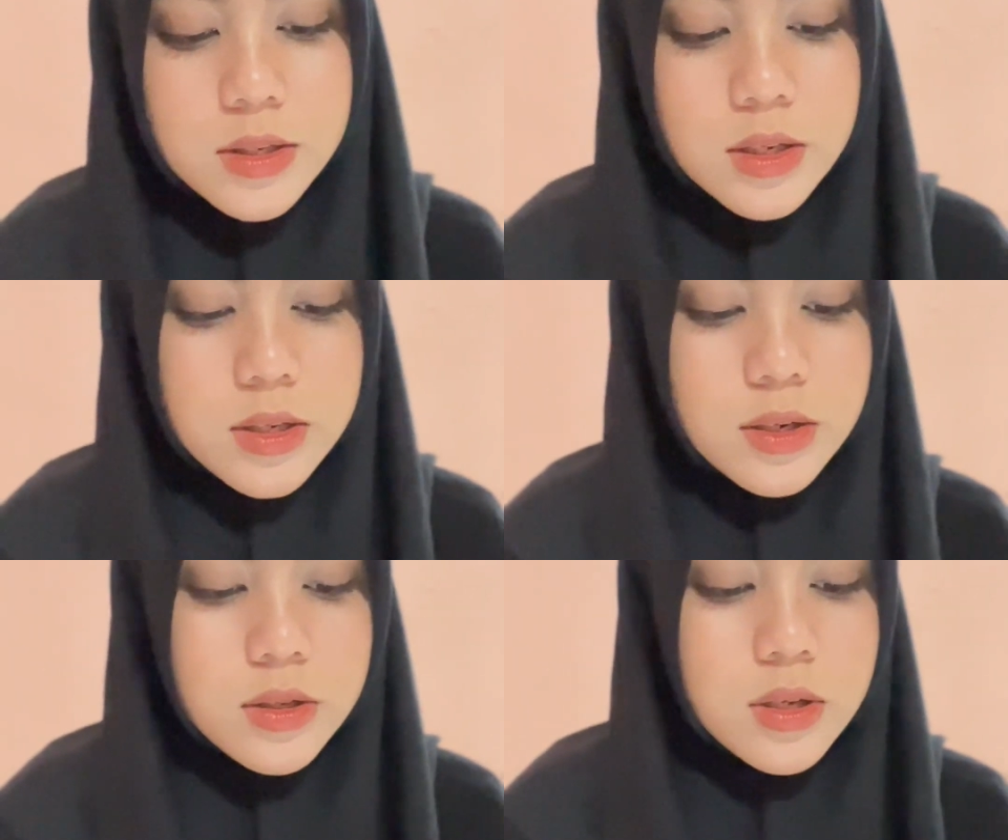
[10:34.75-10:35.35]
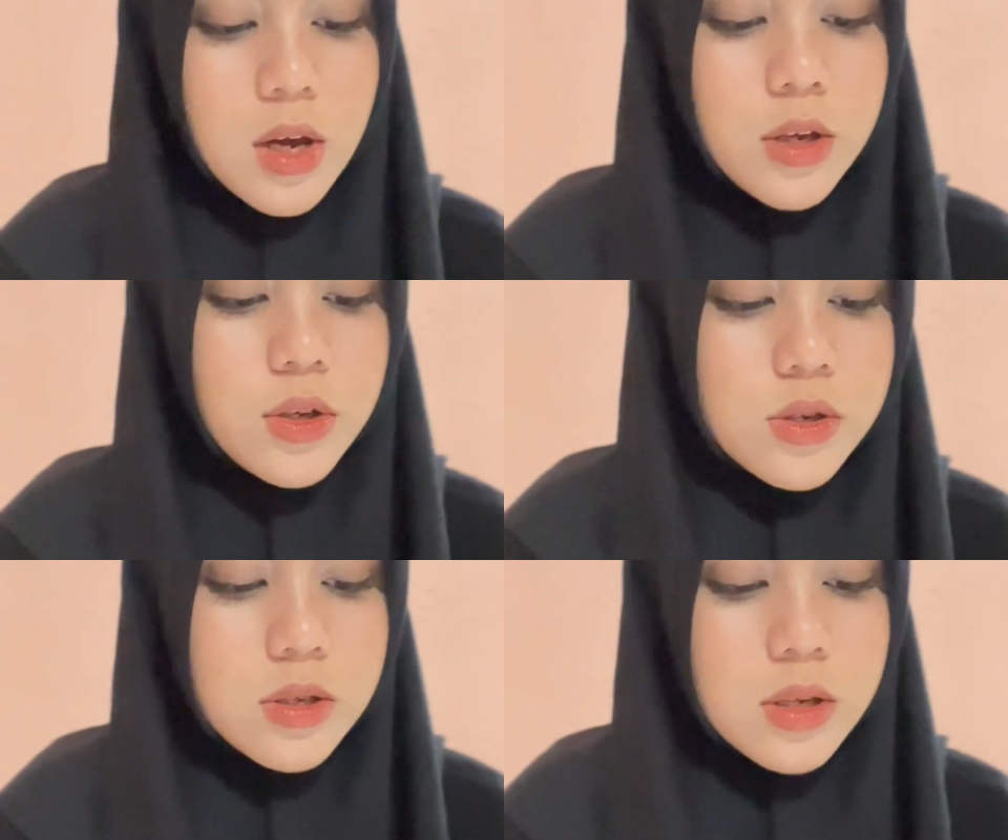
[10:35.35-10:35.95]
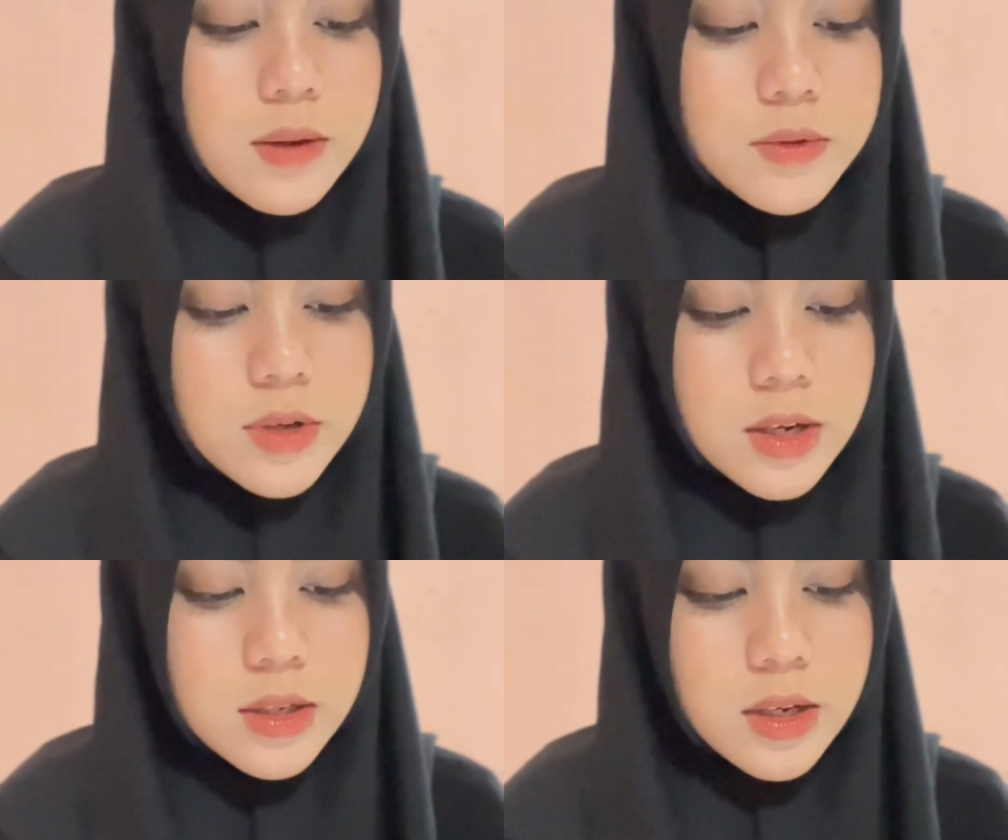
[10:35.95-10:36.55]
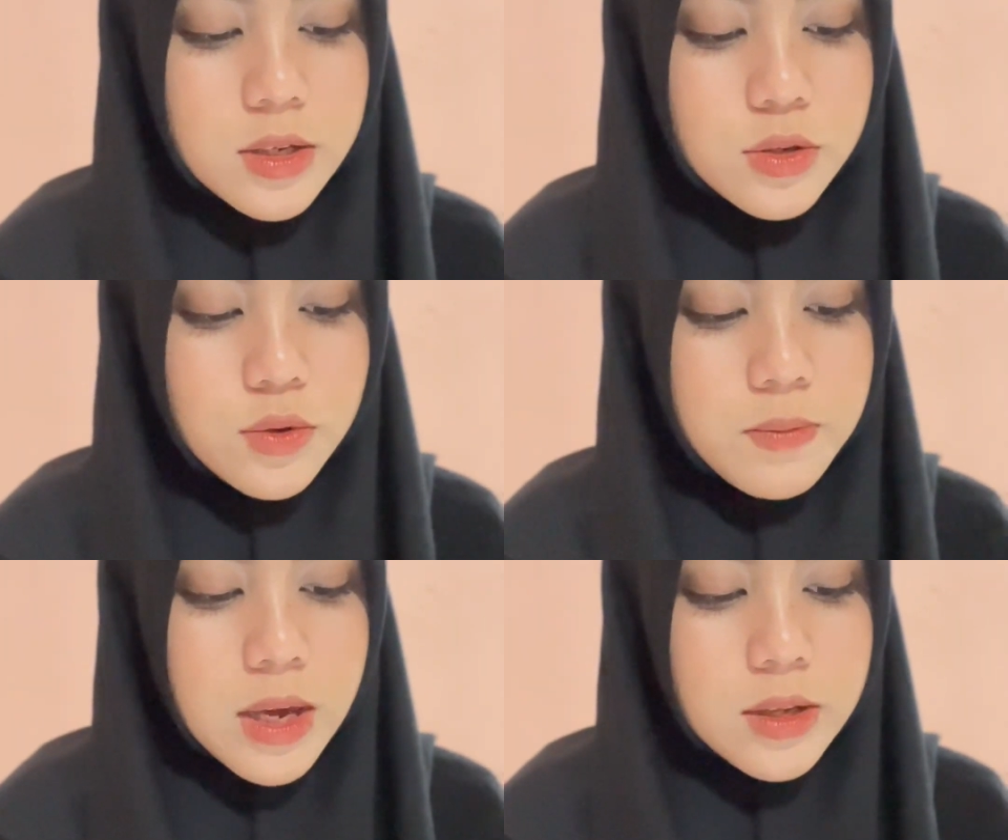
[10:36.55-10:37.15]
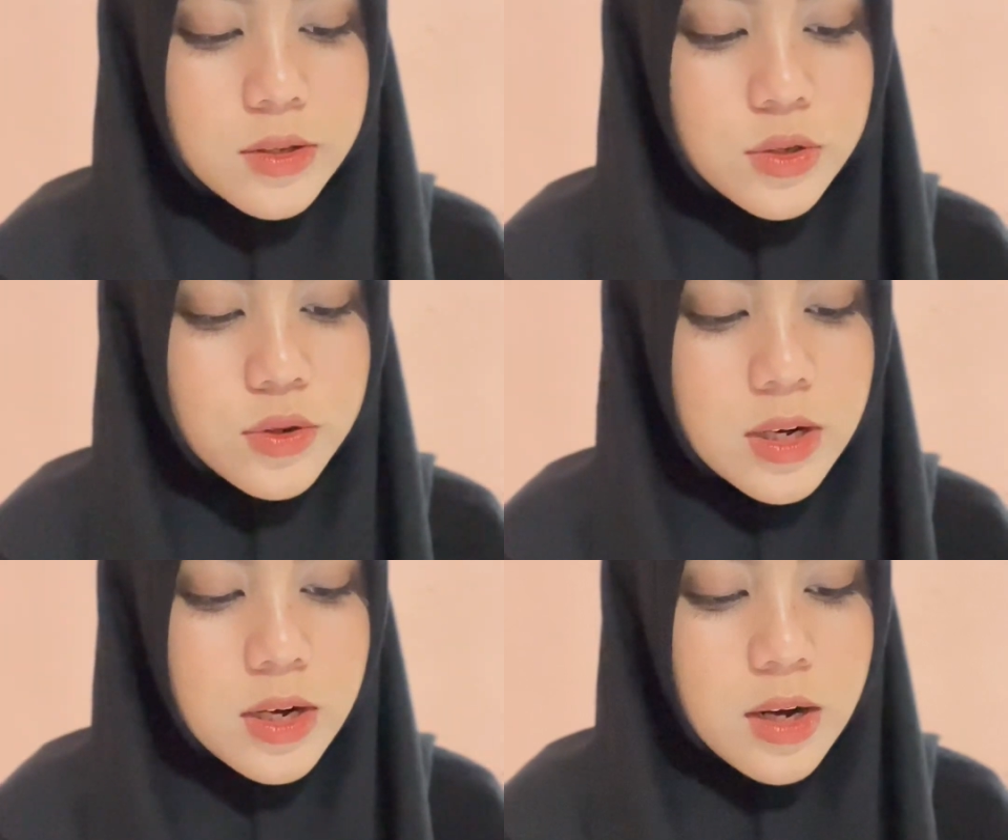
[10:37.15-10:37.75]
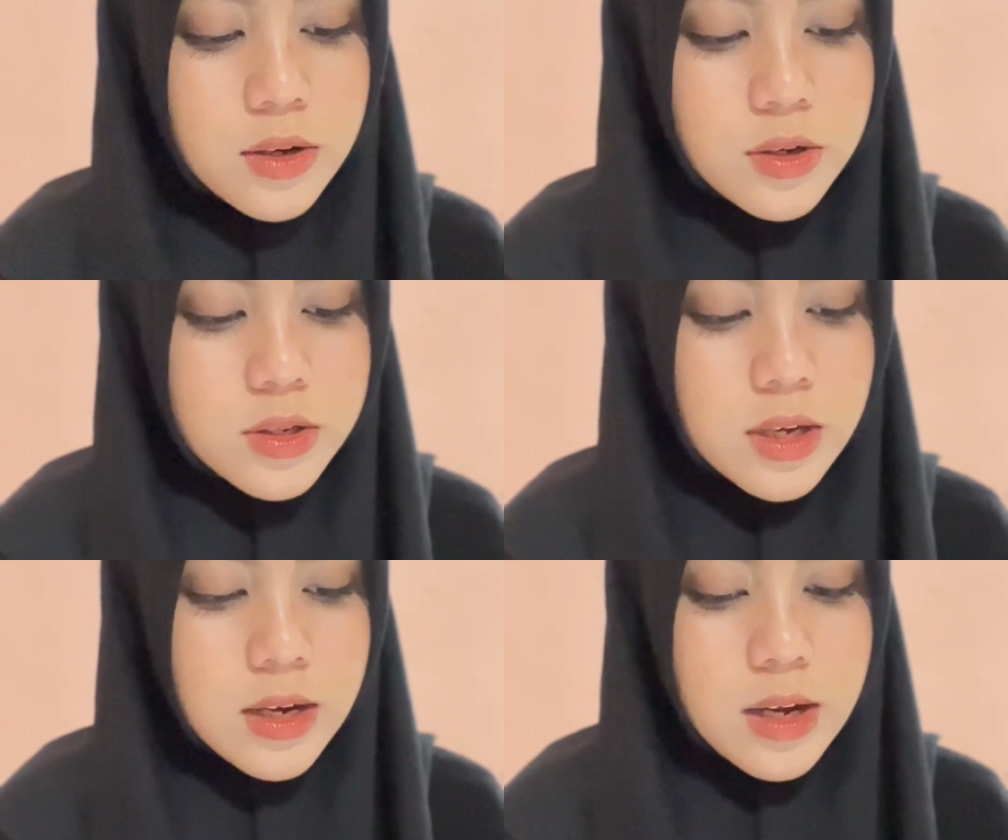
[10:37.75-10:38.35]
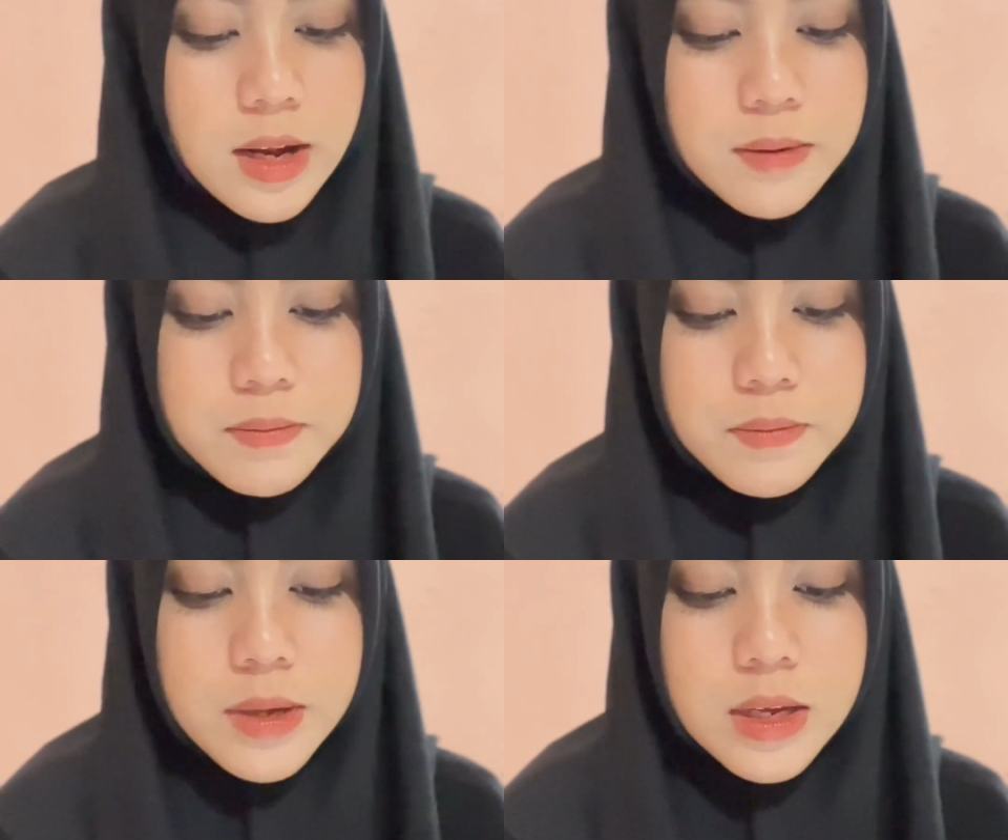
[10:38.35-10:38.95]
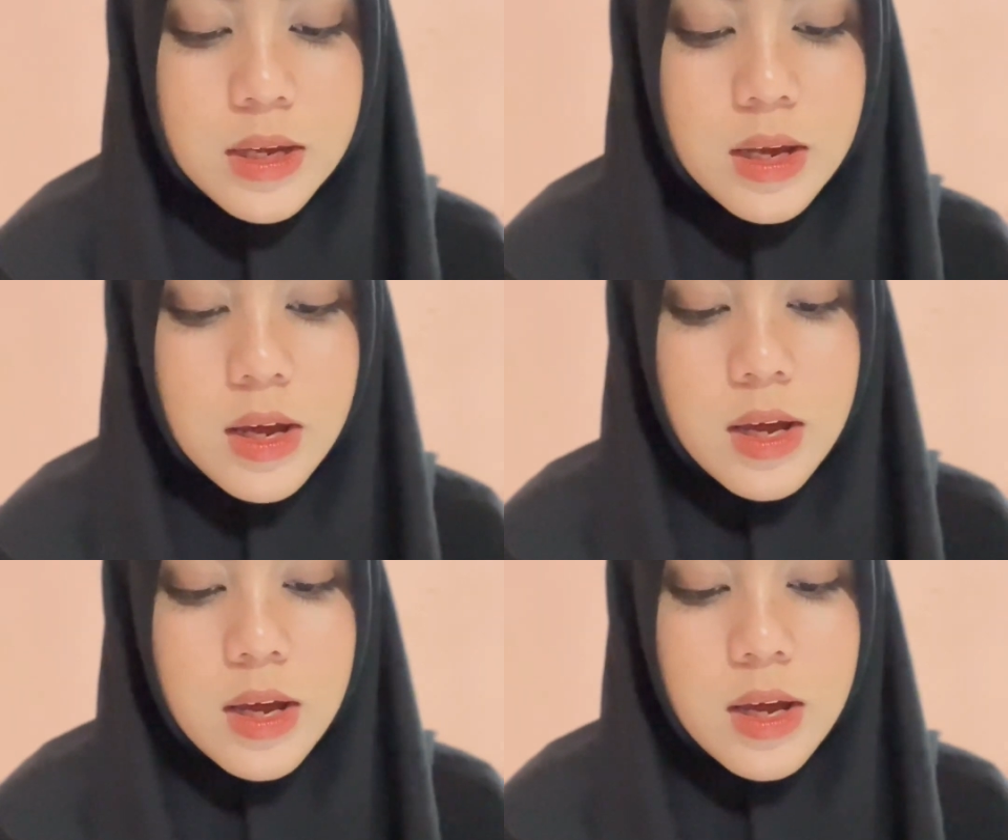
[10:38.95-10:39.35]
teachers use some strategies to make students understand and be